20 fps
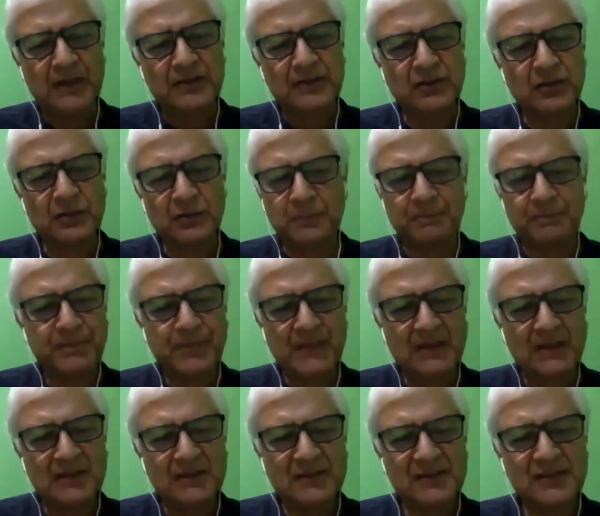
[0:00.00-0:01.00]
So
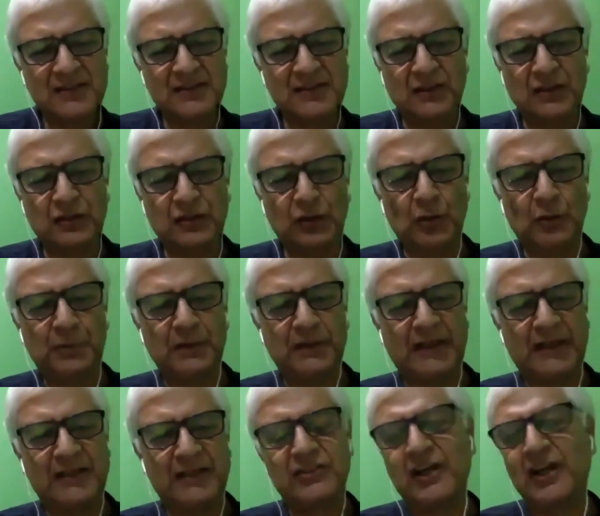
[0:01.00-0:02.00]
this is a
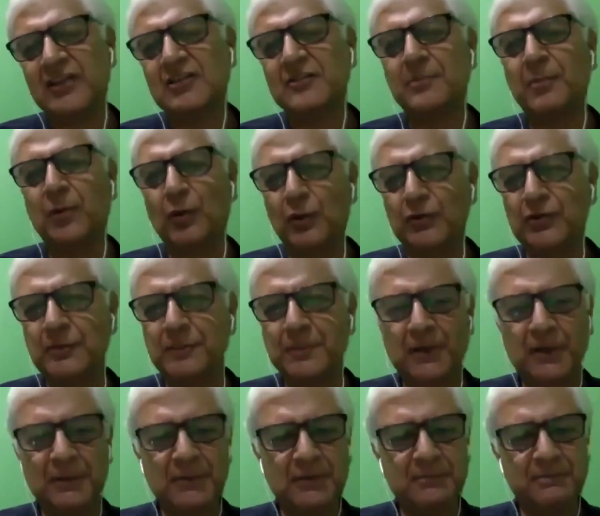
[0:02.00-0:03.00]
global and transborder
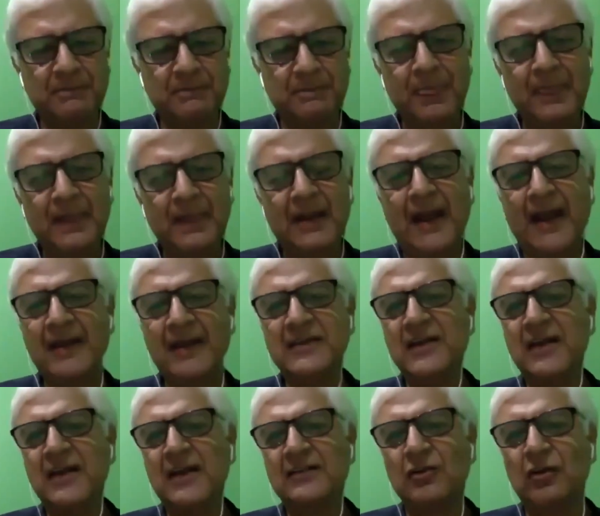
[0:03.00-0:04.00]
problem. And
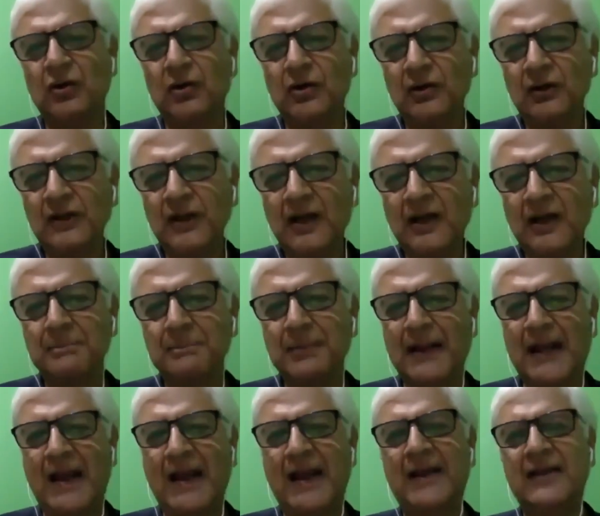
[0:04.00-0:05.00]
yet all our
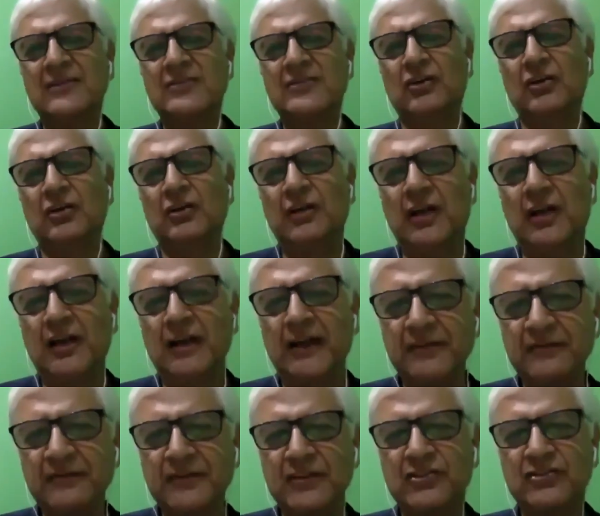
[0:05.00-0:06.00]
plans, all our
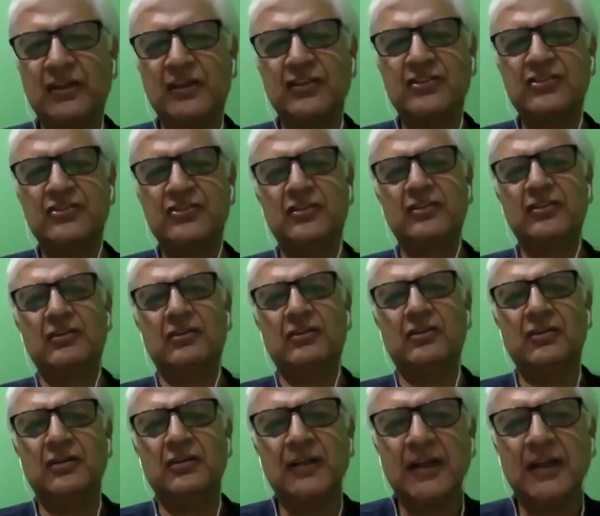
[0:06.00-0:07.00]
infrastructure,
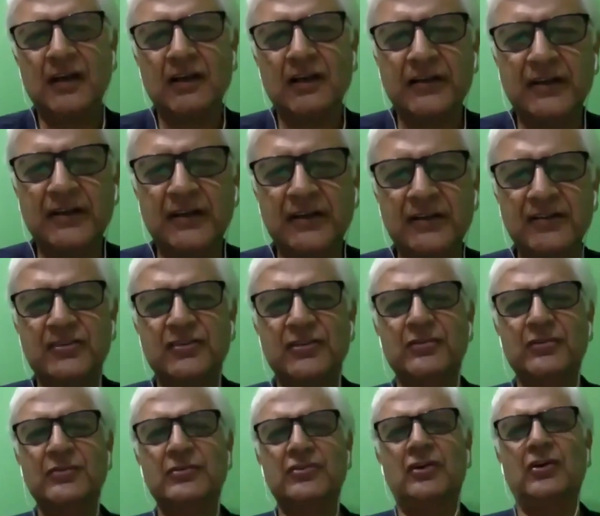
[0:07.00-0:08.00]
all our
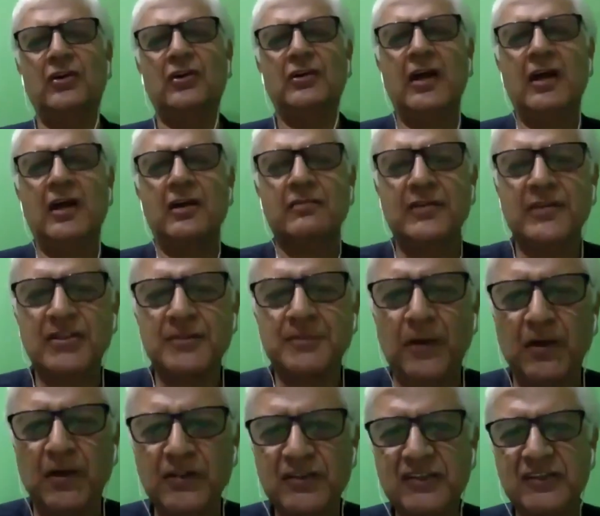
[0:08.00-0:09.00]
issues, all our
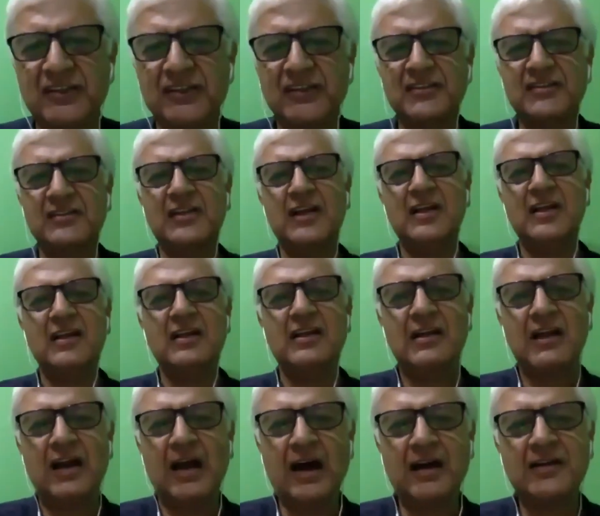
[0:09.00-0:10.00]
responses
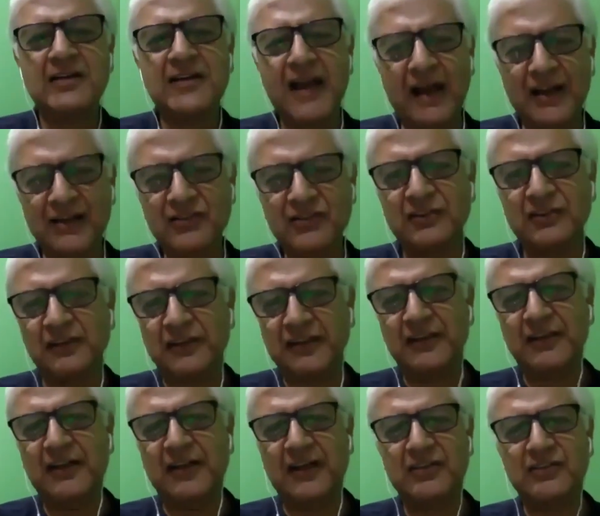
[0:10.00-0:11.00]
are national
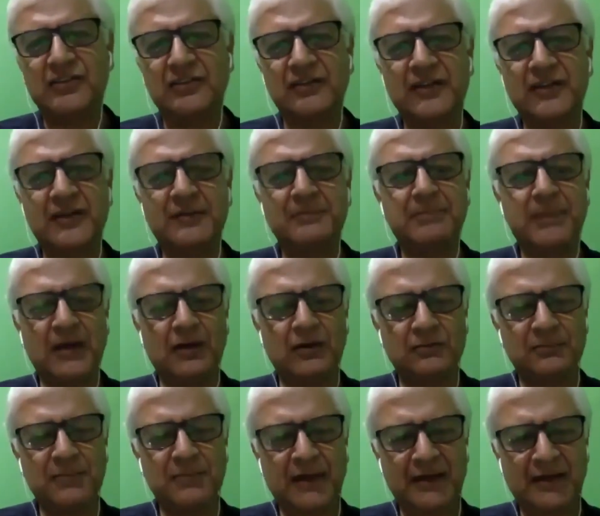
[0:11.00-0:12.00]
in nature. They're
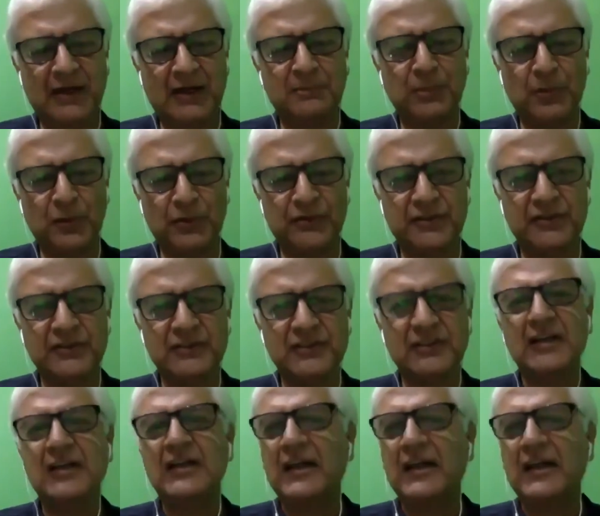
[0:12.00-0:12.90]
bound by our borders.